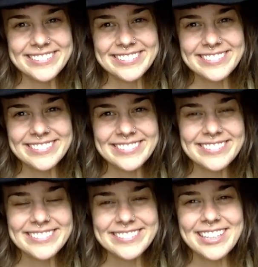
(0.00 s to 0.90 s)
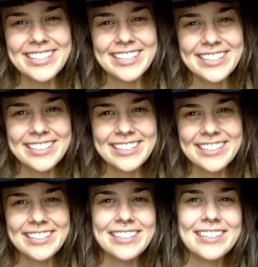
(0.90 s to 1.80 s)

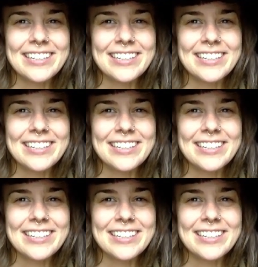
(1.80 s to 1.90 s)
[no speech]